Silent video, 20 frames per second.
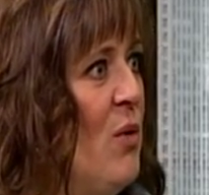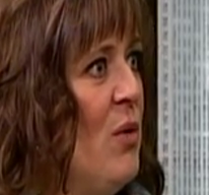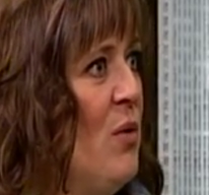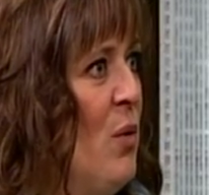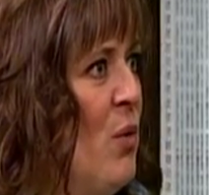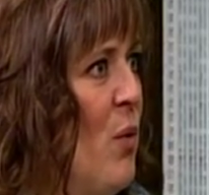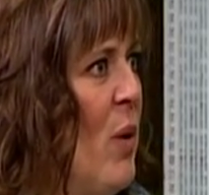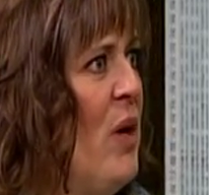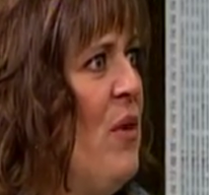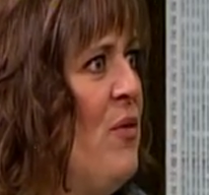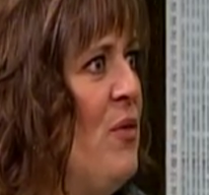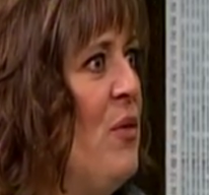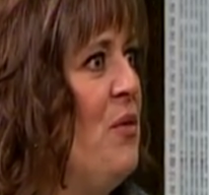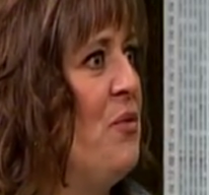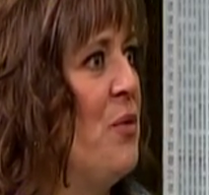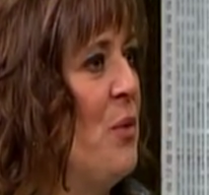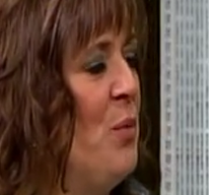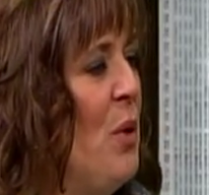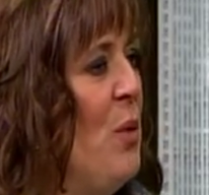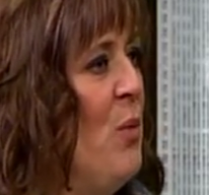grateful
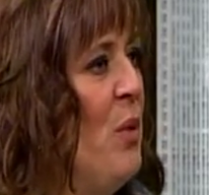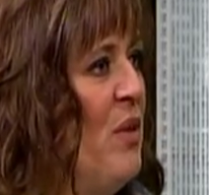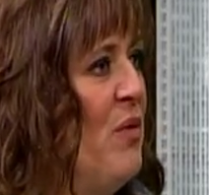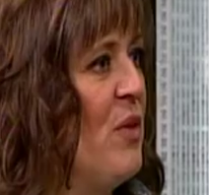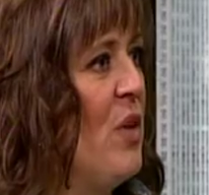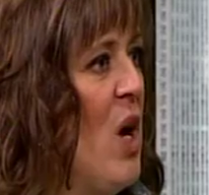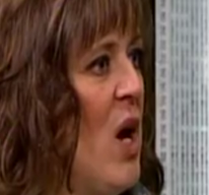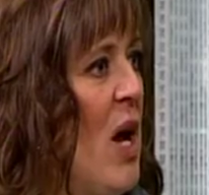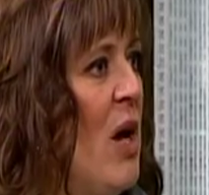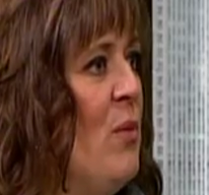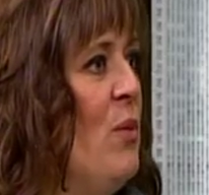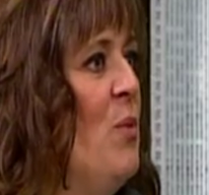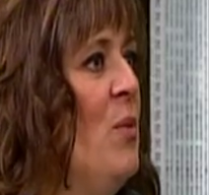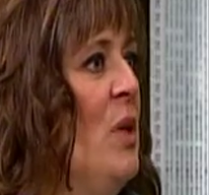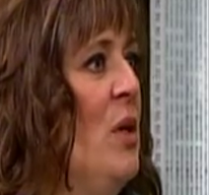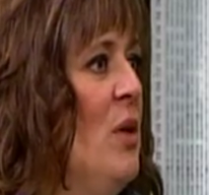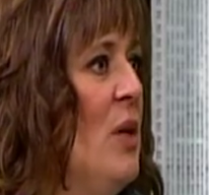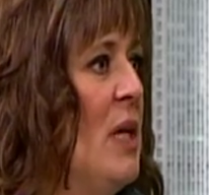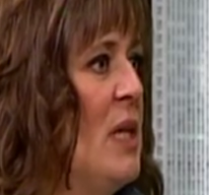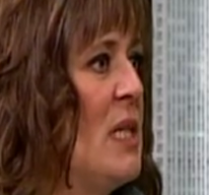for what we've got when
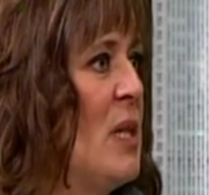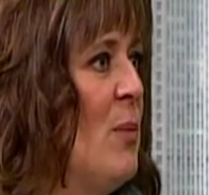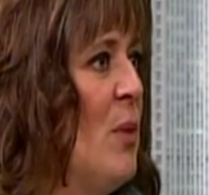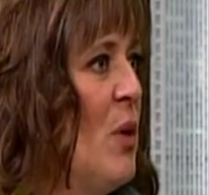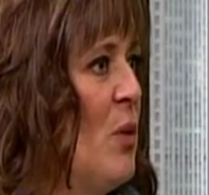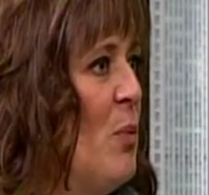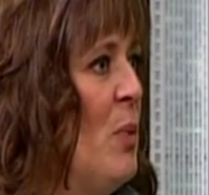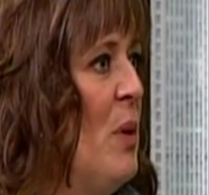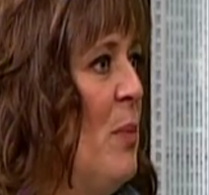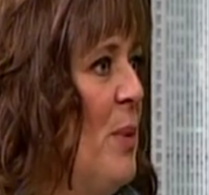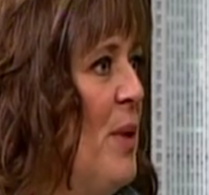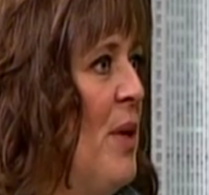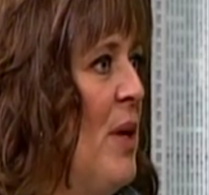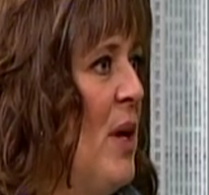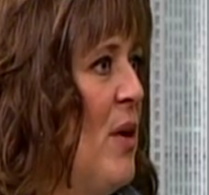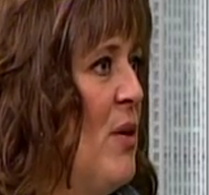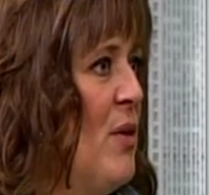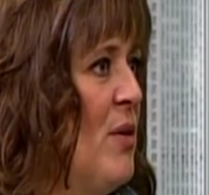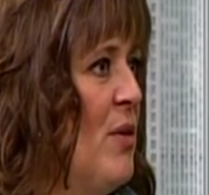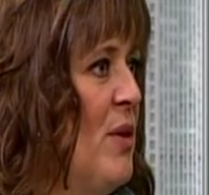we look at some other people
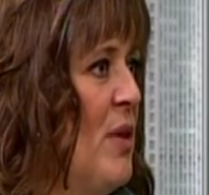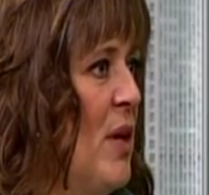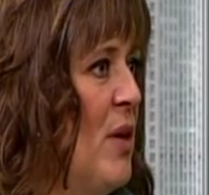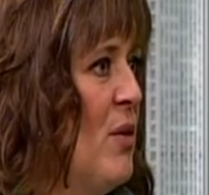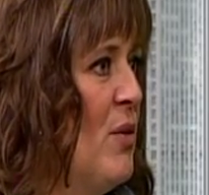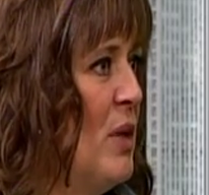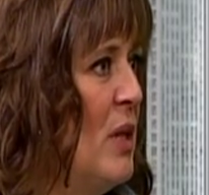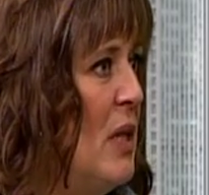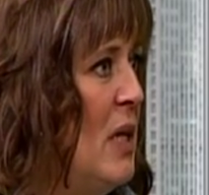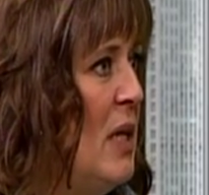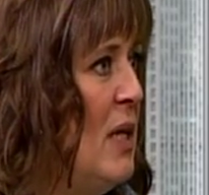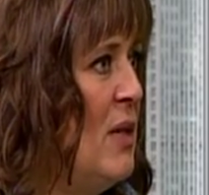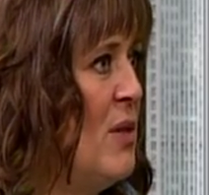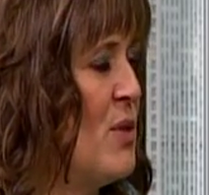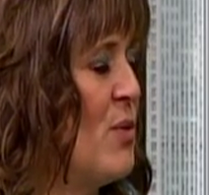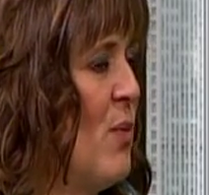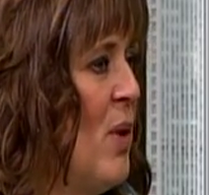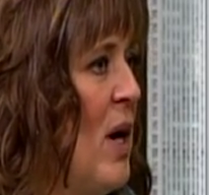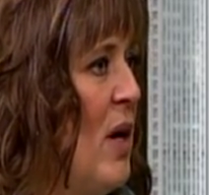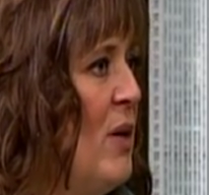that are in need
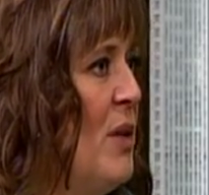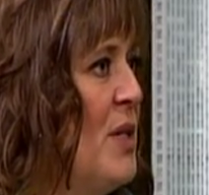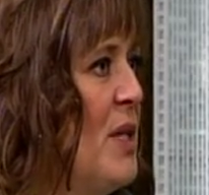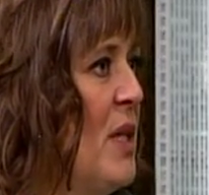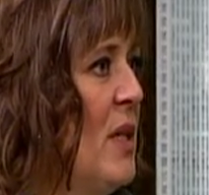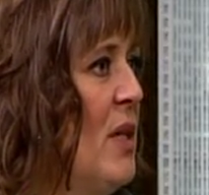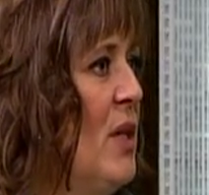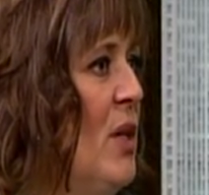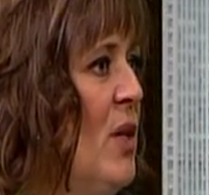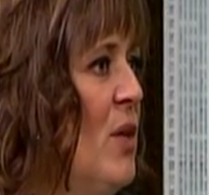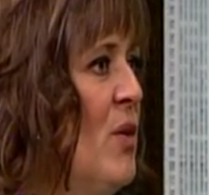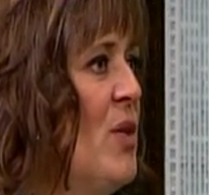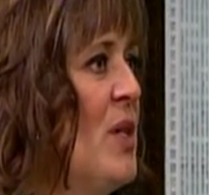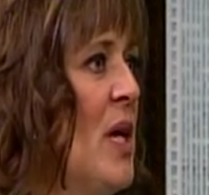as well to,